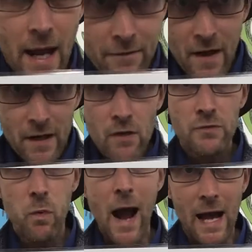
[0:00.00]
If that
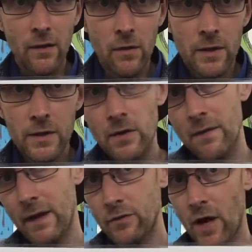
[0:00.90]
goes well, you
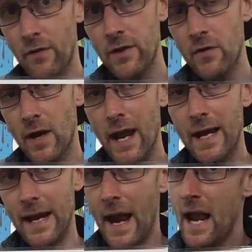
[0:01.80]
can then try on the
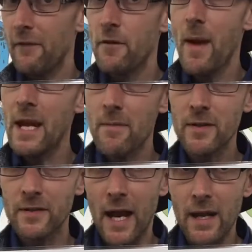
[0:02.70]
ukulele. If you make
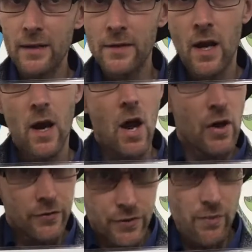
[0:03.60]
mistakes,
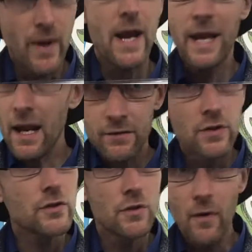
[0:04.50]
do it again.
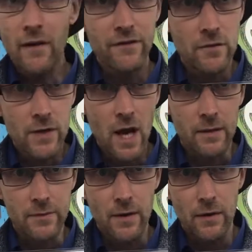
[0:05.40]
Just do it a few
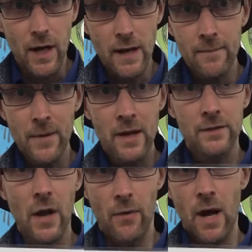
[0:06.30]
times, okay?
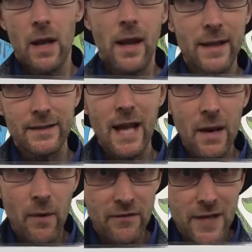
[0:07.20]
So, let's say
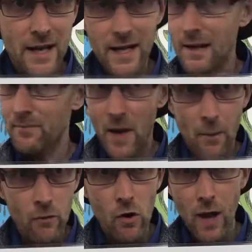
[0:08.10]
we've said it
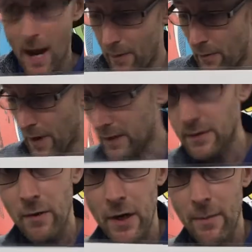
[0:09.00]
and we're all happy with it.
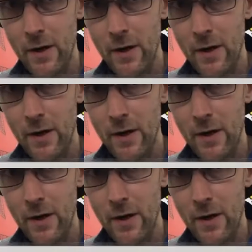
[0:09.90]
So we're going to